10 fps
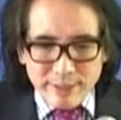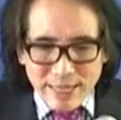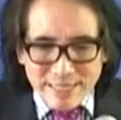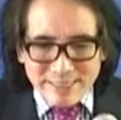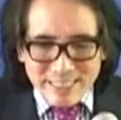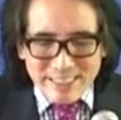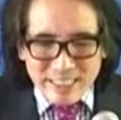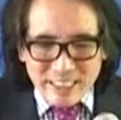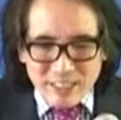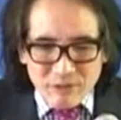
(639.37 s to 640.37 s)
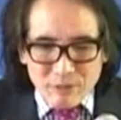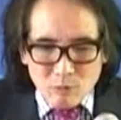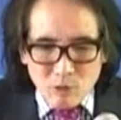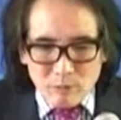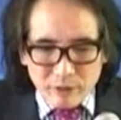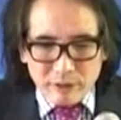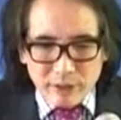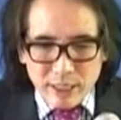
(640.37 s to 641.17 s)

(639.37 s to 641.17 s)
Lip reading: at any given moment,